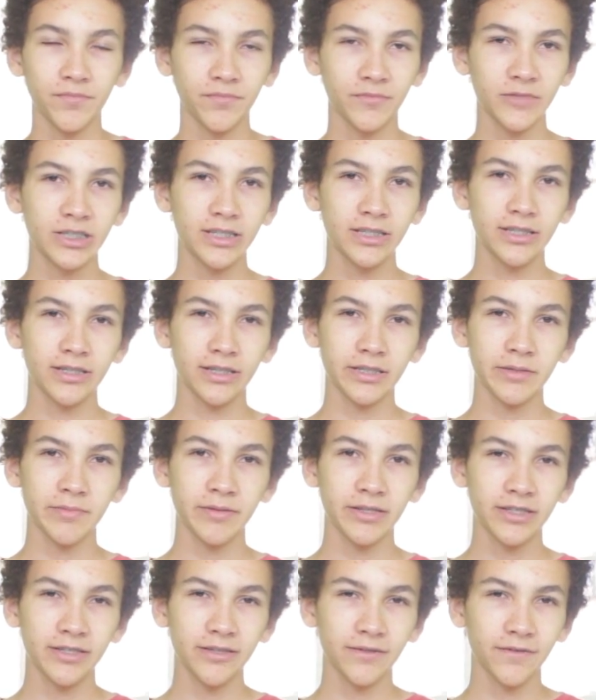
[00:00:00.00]
This is
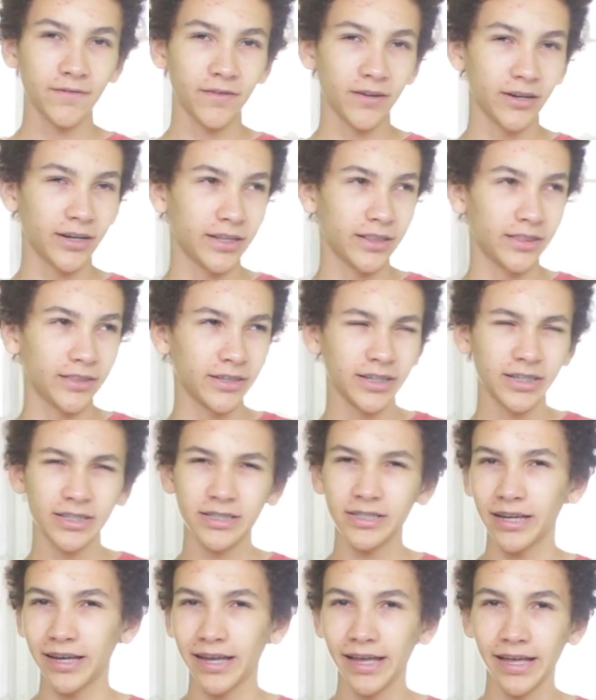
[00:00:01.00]
expensive. I think
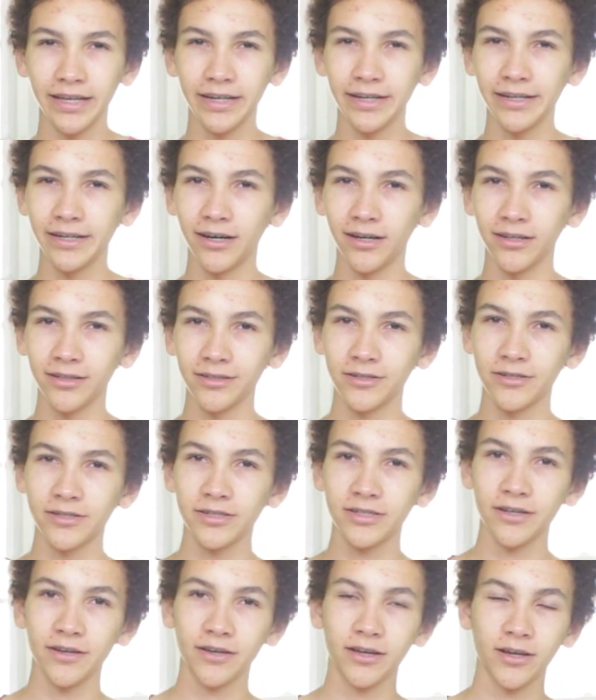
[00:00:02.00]
it's like
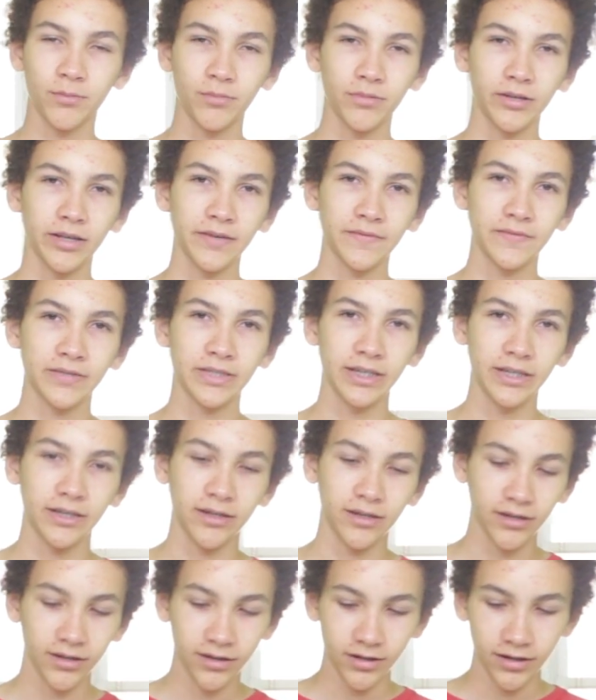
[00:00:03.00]
$80, a couple I've seen.